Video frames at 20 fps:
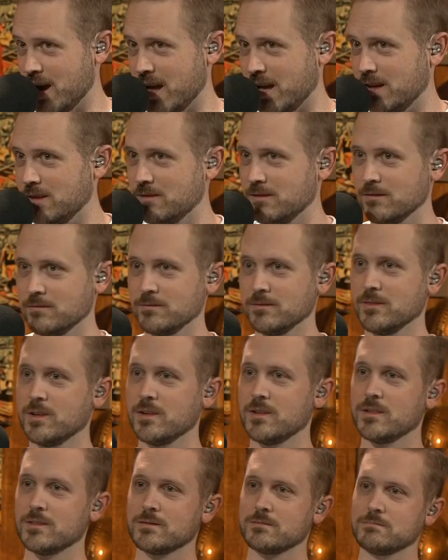great. Yes,
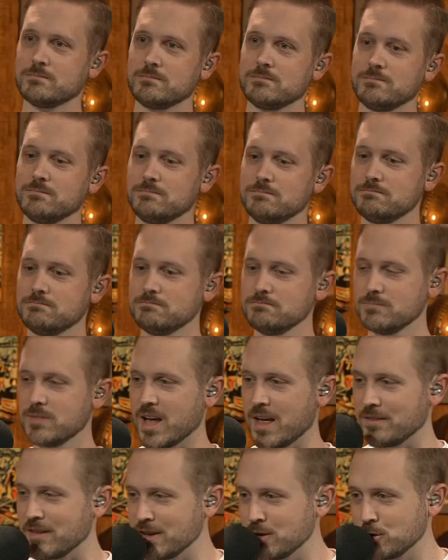it is.
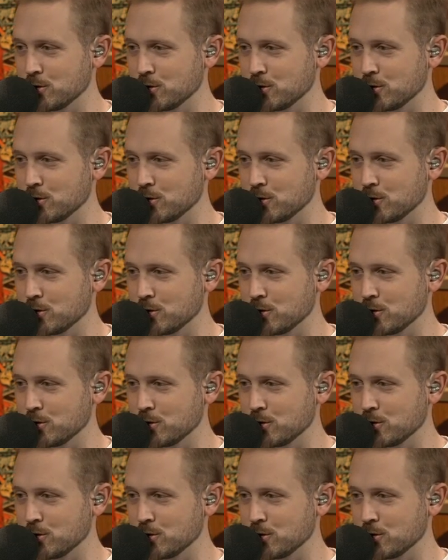And Don't